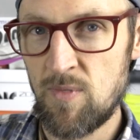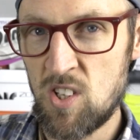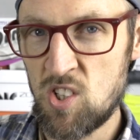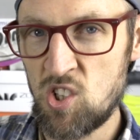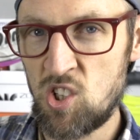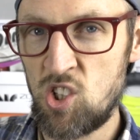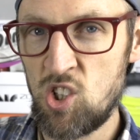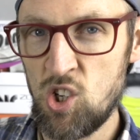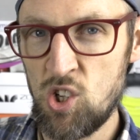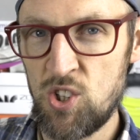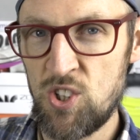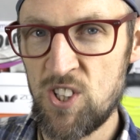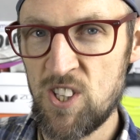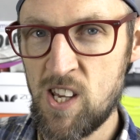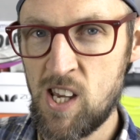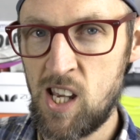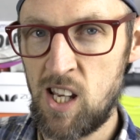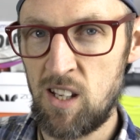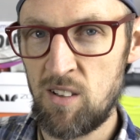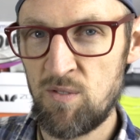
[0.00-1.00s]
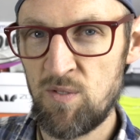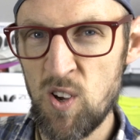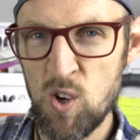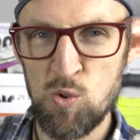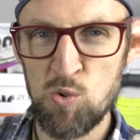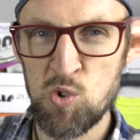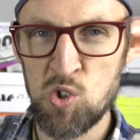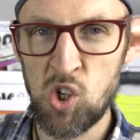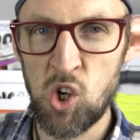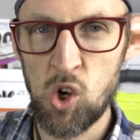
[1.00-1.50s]
it's a good thing,
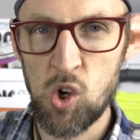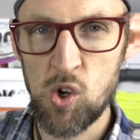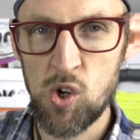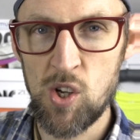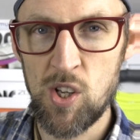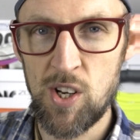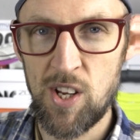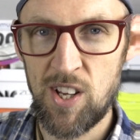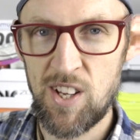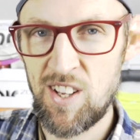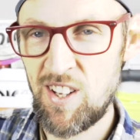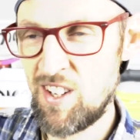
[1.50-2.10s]
feels good.